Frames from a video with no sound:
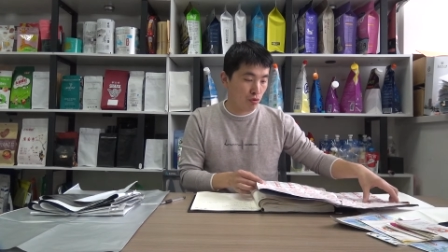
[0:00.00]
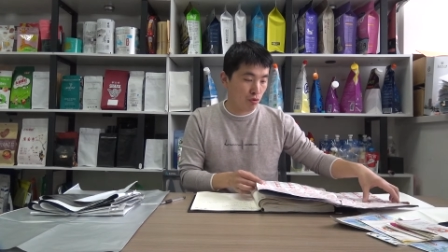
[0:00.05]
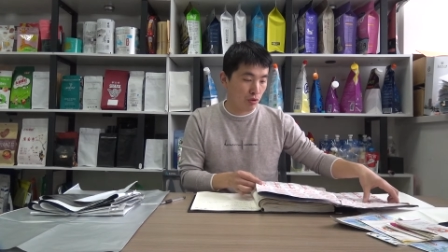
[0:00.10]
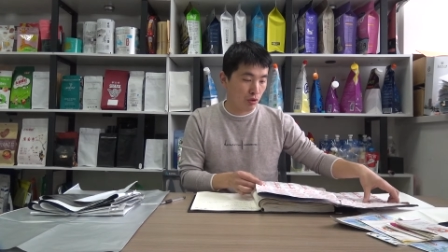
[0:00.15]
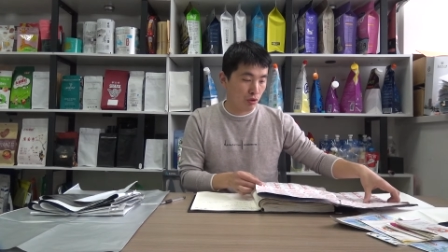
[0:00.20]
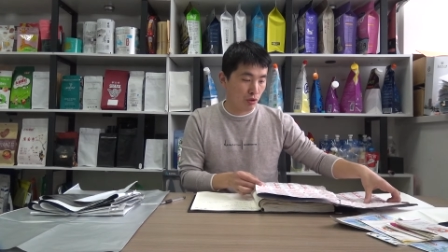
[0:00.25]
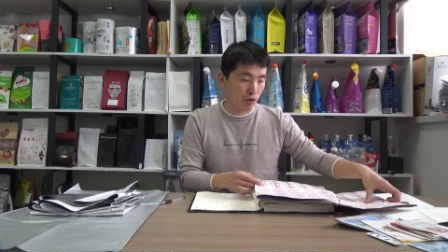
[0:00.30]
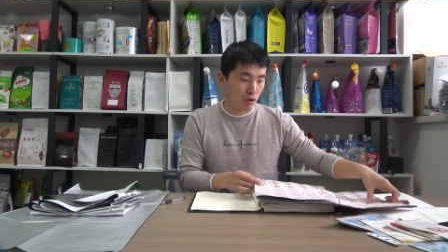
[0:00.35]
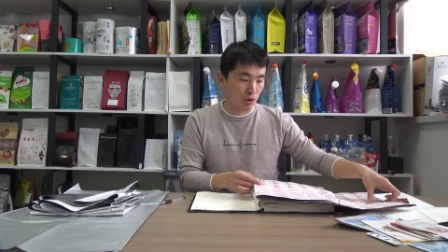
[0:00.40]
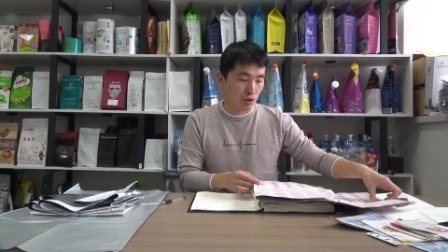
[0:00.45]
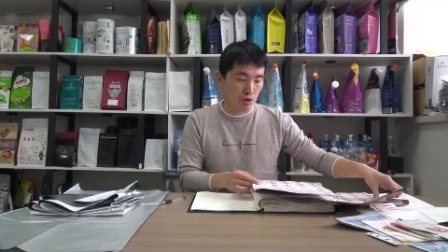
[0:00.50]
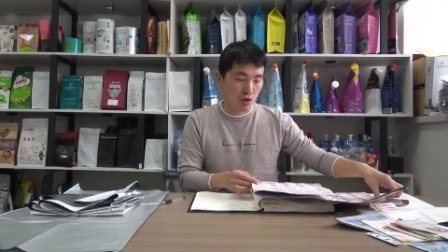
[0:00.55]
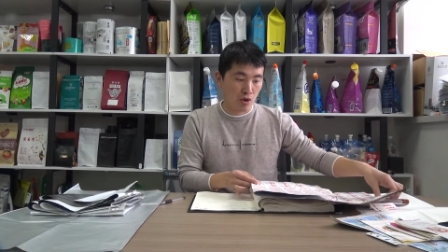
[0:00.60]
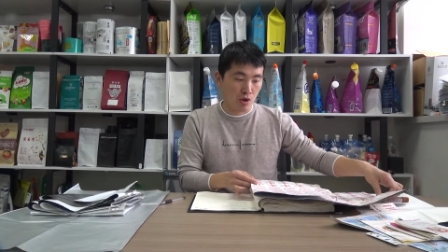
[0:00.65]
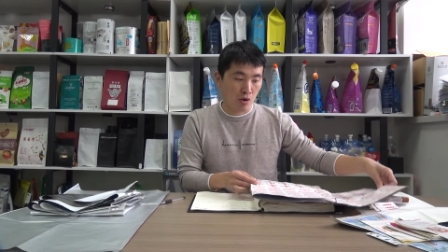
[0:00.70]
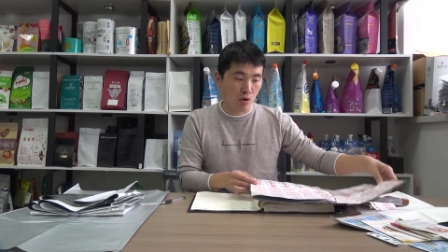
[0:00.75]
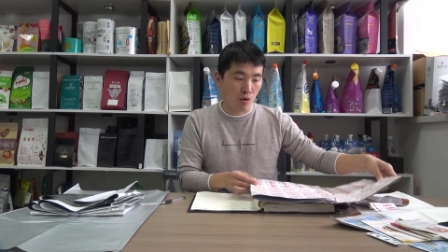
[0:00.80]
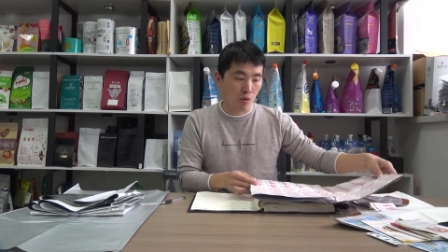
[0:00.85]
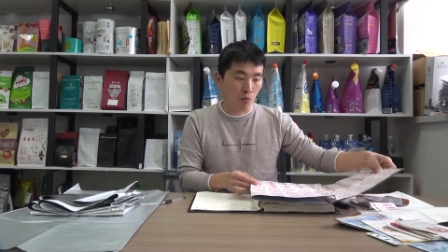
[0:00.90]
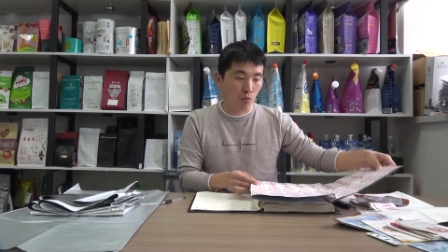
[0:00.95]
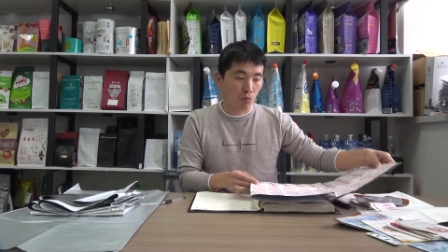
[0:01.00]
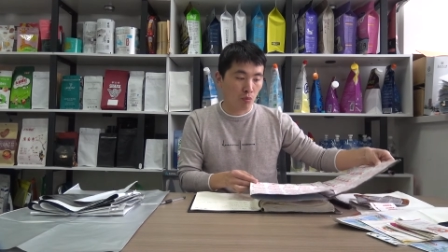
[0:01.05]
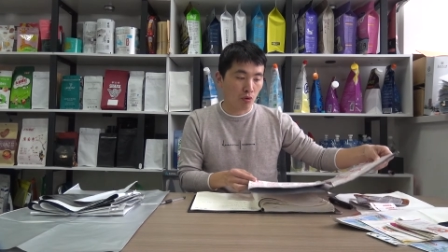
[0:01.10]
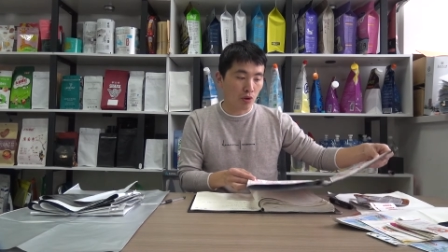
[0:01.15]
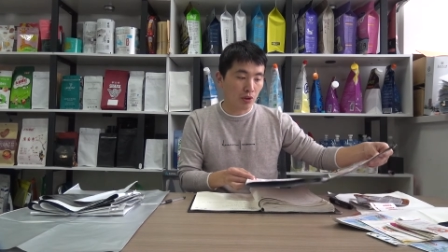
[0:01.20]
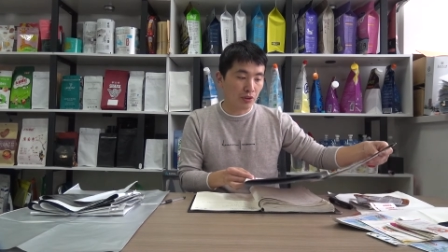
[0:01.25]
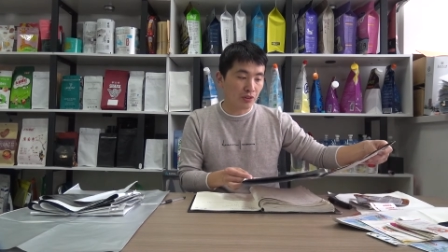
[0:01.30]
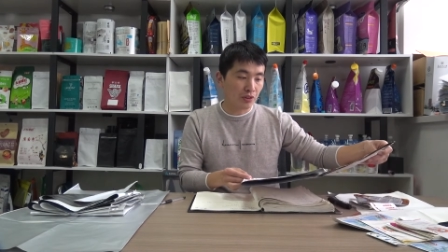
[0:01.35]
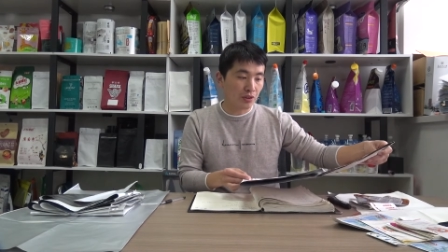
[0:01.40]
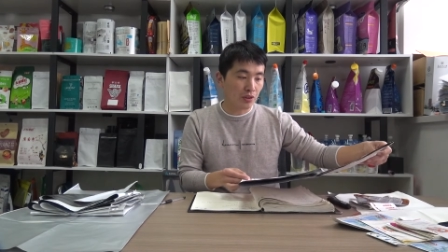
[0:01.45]
the
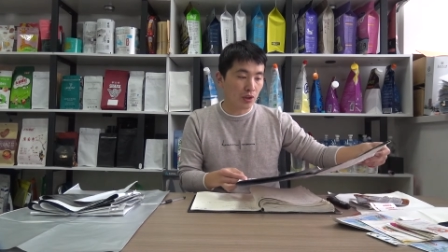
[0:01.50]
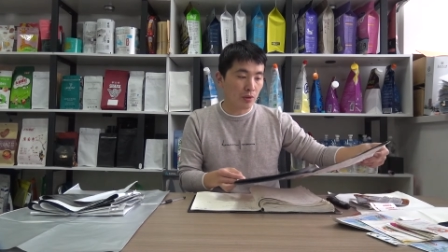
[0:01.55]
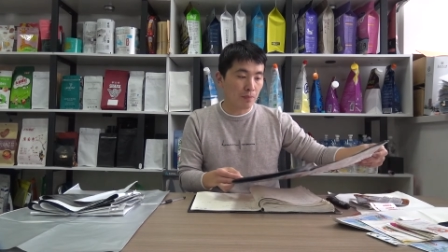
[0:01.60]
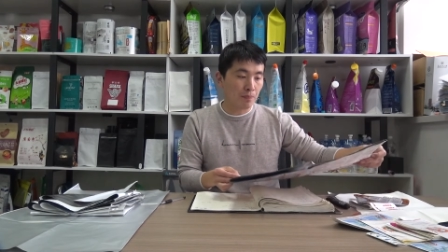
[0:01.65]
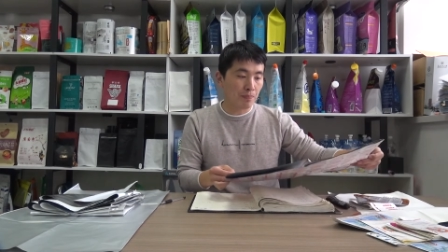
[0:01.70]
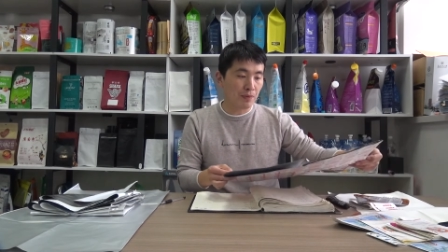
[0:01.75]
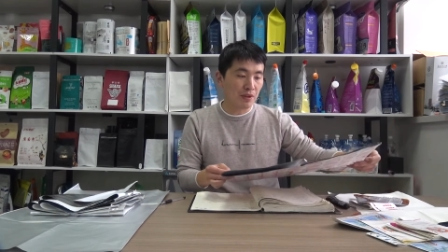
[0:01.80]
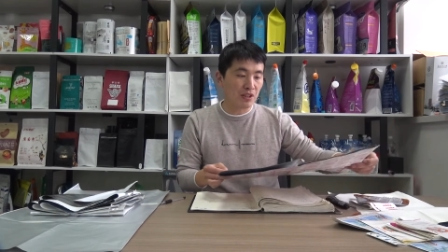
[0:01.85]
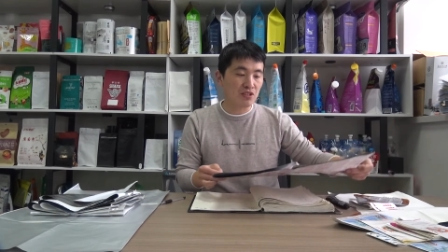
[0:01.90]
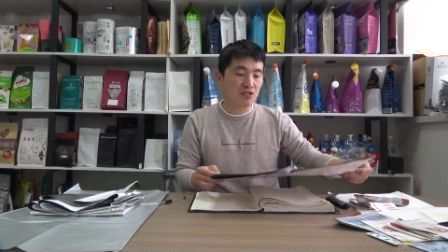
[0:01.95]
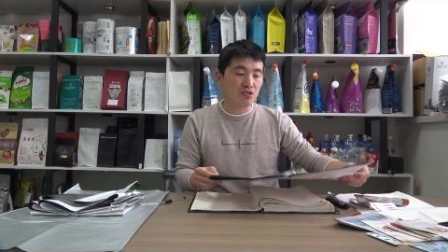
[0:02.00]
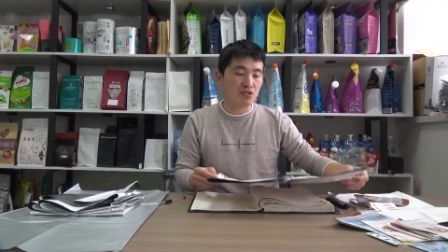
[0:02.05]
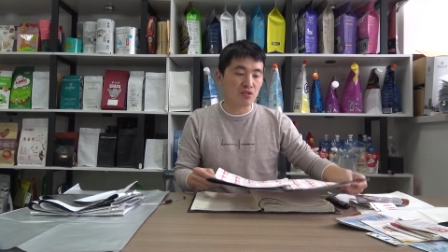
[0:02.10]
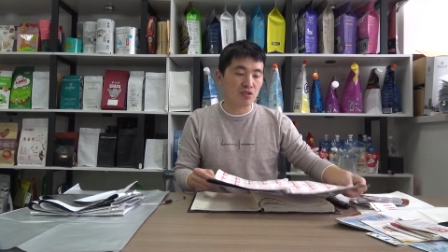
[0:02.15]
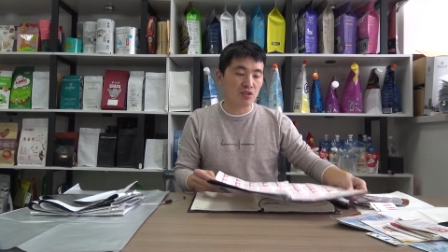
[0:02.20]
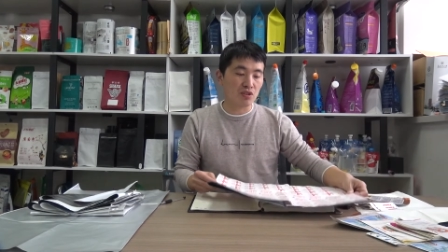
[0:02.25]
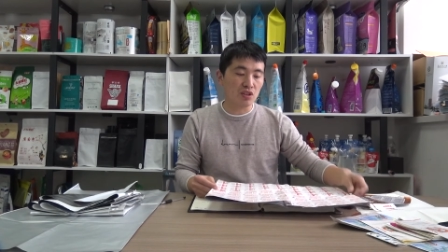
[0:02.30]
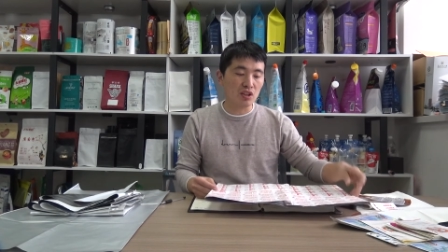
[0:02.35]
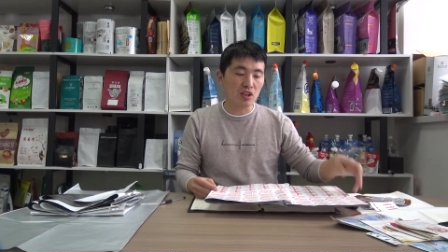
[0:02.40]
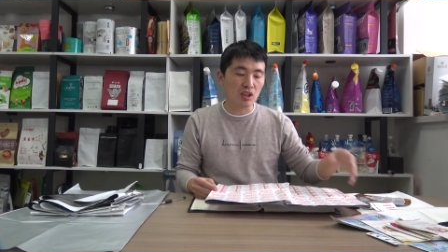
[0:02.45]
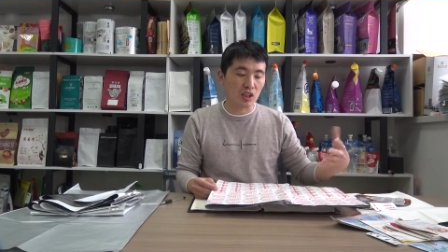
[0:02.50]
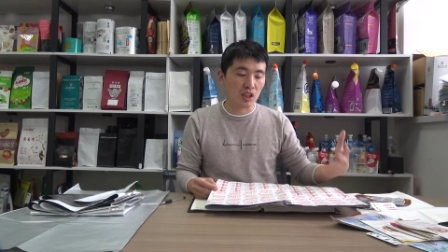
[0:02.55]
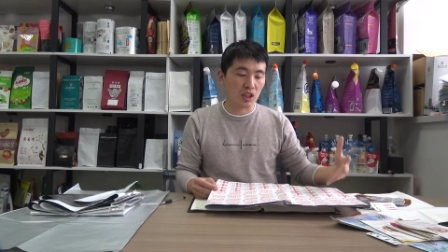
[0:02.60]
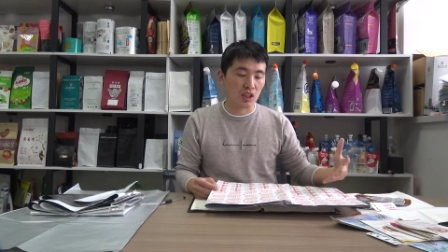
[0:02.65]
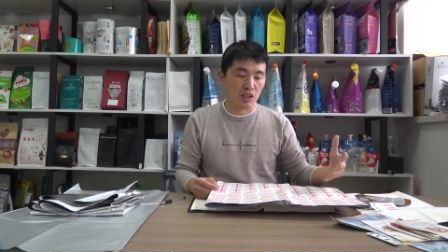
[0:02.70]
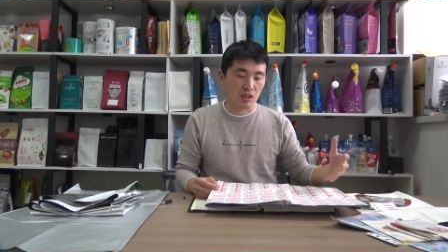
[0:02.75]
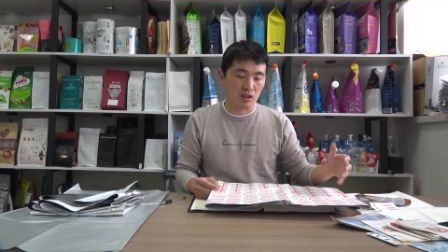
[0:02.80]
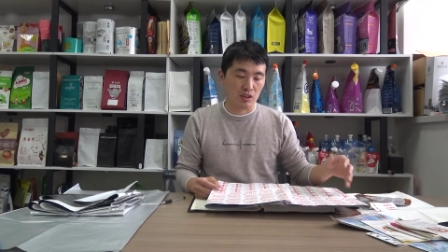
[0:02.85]
water-based ink.